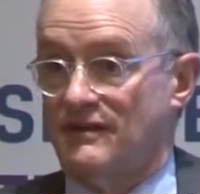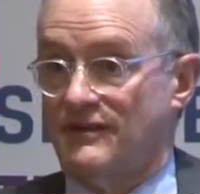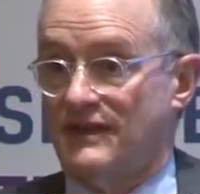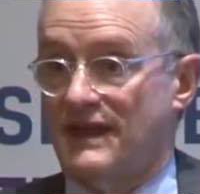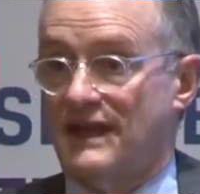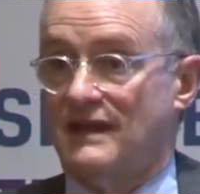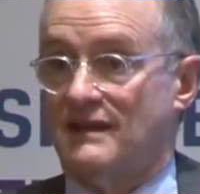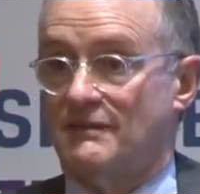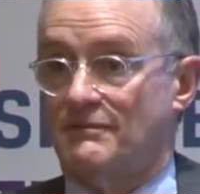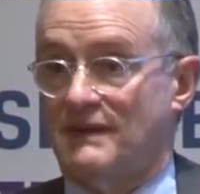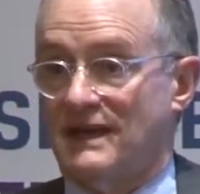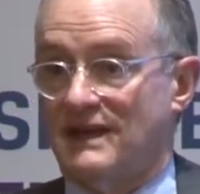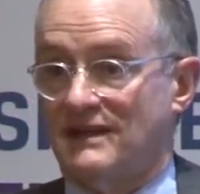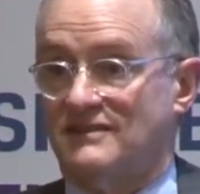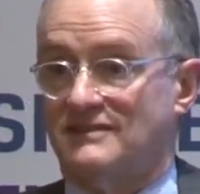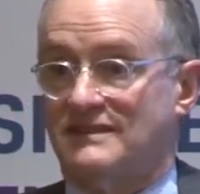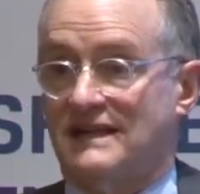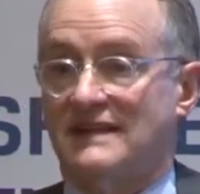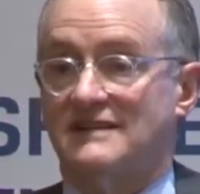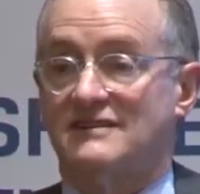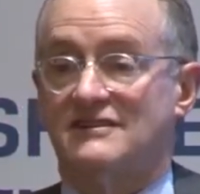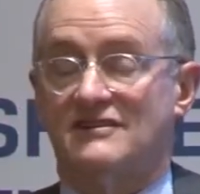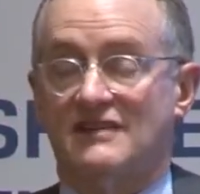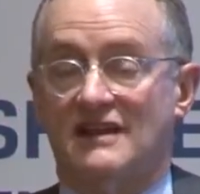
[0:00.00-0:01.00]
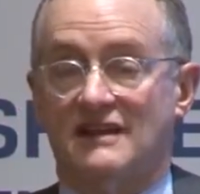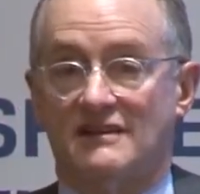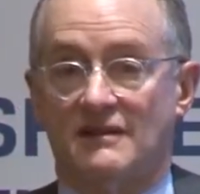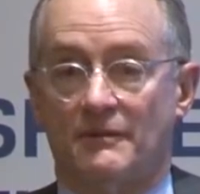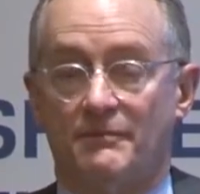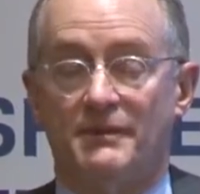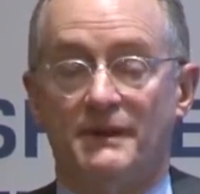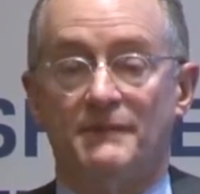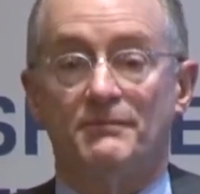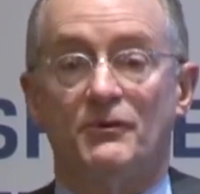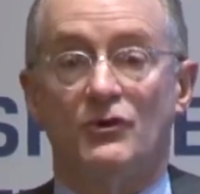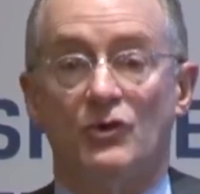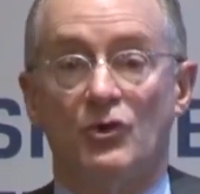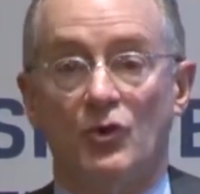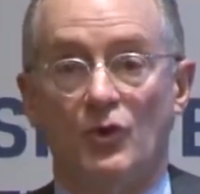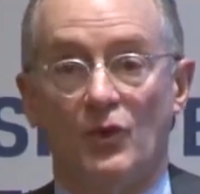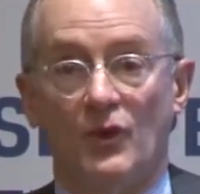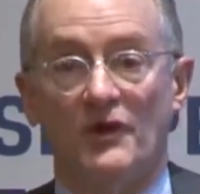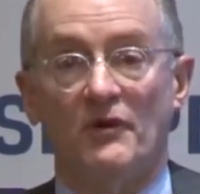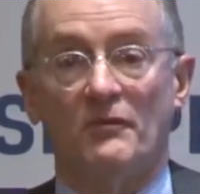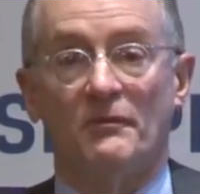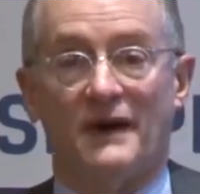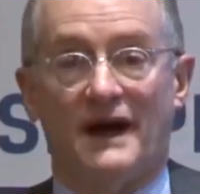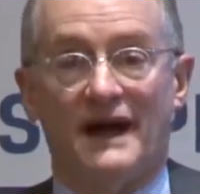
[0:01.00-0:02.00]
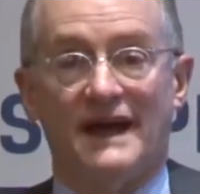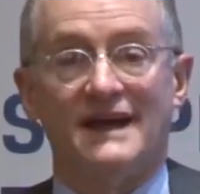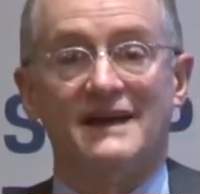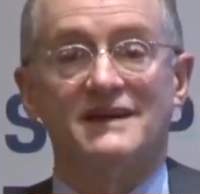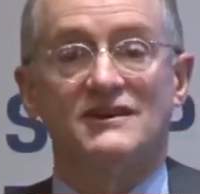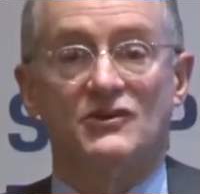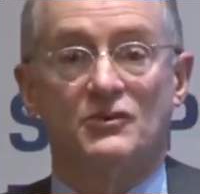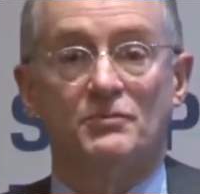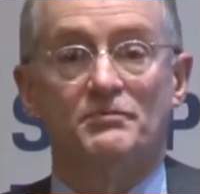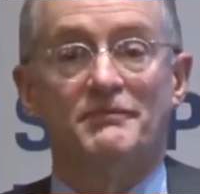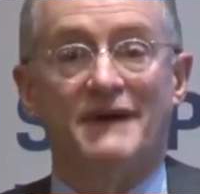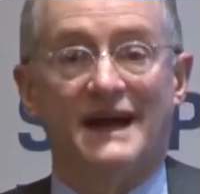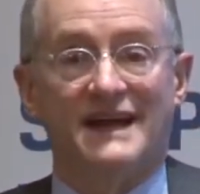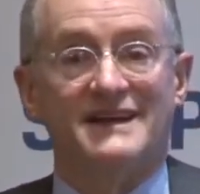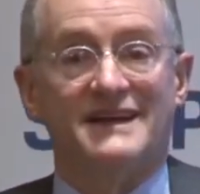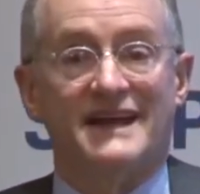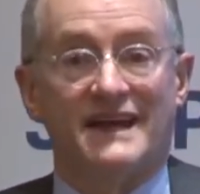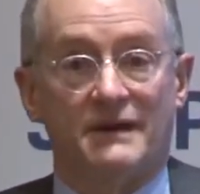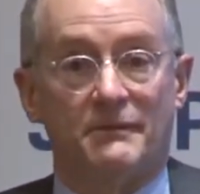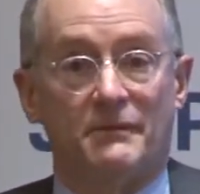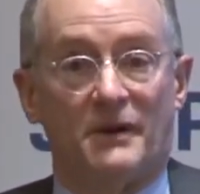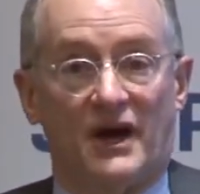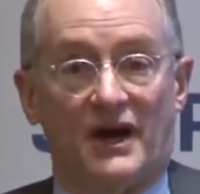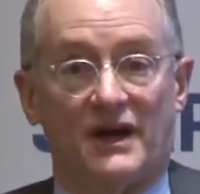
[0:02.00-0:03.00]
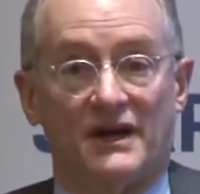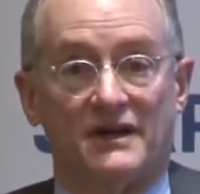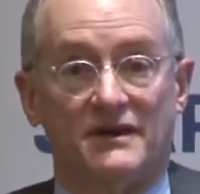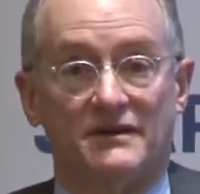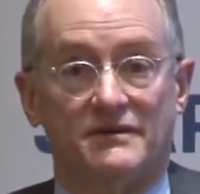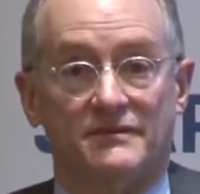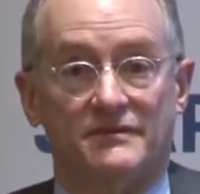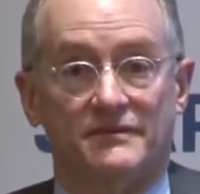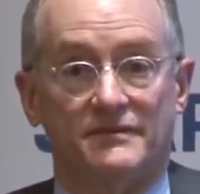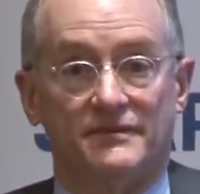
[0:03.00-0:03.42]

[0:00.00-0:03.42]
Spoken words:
then it makes sense that the people who will buy it might get a bargain.